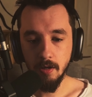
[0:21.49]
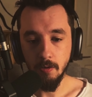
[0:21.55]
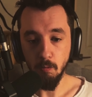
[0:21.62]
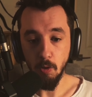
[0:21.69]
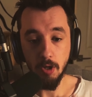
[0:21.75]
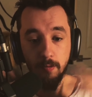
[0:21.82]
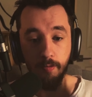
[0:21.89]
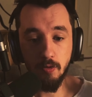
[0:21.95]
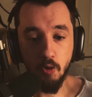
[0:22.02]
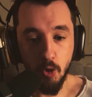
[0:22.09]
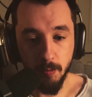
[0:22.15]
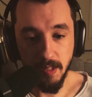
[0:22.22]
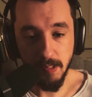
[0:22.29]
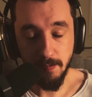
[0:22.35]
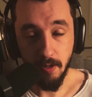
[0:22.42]
Welcome to the
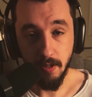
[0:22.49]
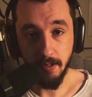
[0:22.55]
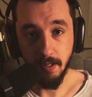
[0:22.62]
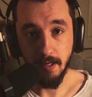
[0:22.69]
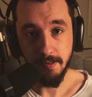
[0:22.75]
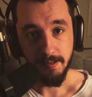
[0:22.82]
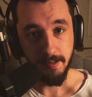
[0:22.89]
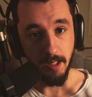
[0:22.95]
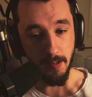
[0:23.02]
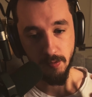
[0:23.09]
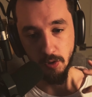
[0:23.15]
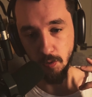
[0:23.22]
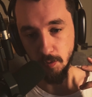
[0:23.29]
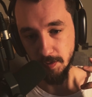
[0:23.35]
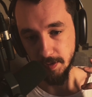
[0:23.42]
Cool Beans Podcast. I'm
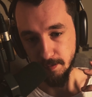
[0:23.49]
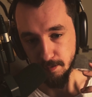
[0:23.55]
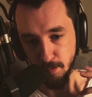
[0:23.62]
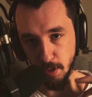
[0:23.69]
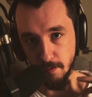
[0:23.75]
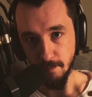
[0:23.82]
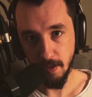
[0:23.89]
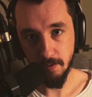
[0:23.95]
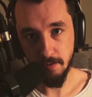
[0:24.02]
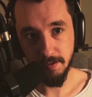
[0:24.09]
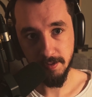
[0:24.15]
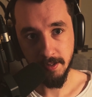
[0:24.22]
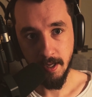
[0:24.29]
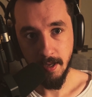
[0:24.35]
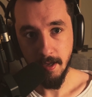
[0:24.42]
your host, Braden
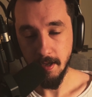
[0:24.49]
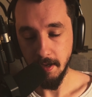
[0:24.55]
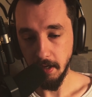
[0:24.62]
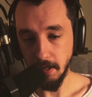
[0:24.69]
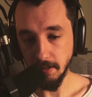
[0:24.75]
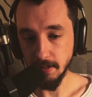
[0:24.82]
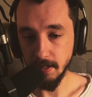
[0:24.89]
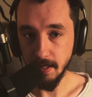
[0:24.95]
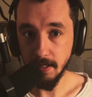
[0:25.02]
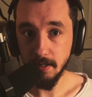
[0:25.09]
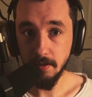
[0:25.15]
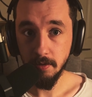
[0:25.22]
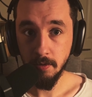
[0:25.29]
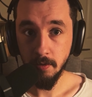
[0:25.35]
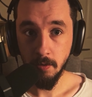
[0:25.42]
Vowles, and
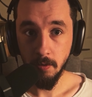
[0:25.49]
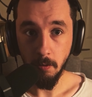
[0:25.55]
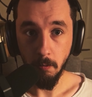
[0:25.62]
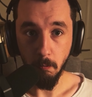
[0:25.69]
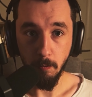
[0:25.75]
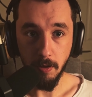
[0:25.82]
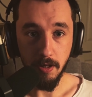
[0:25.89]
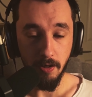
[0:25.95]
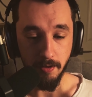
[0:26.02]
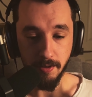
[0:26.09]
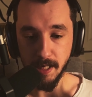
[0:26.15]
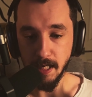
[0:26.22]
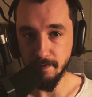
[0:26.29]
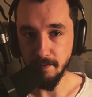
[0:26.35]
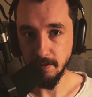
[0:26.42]
today we are
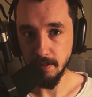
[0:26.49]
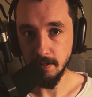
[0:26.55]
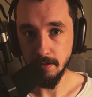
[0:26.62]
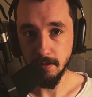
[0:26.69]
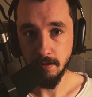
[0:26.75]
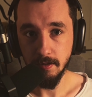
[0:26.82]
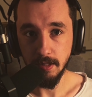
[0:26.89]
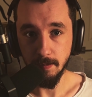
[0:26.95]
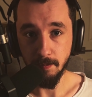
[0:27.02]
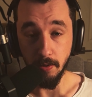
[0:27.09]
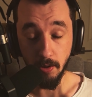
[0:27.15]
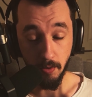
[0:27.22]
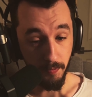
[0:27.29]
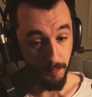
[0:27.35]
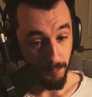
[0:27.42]
diving into
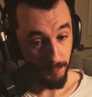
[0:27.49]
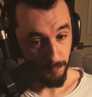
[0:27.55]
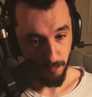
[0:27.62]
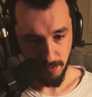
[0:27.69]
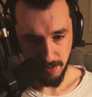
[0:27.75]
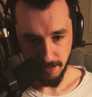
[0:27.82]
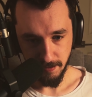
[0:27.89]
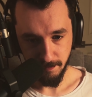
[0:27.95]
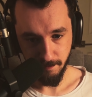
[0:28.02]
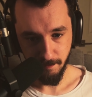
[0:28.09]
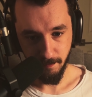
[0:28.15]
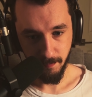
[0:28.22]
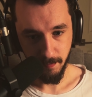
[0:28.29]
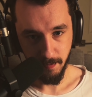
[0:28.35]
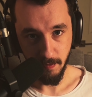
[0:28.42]
part 3
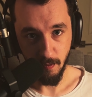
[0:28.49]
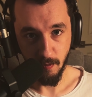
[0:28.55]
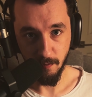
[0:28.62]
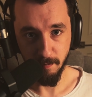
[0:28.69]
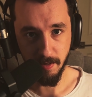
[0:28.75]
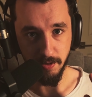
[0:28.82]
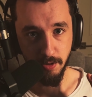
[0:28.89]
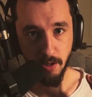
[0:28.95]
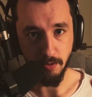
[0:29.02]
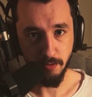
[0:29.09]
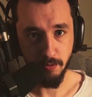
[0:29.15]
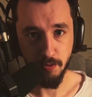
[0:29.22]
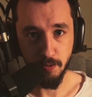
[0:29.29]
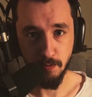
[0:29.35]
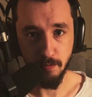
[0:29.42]
of my
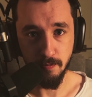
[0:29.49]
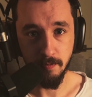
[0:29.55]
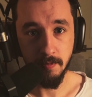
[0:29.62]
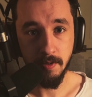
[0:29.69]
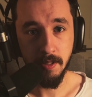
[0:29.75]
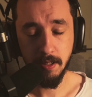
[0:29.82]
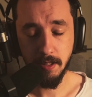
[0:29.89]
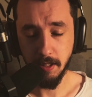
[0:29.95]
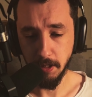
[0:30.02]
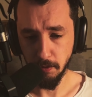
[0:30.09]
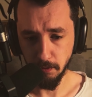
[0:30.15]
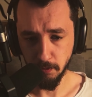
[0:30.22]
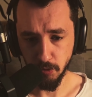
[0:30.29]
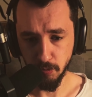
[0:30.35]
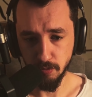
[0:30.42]
Doctor Doom
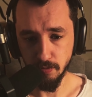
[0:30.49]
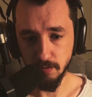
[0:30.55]
Character Brew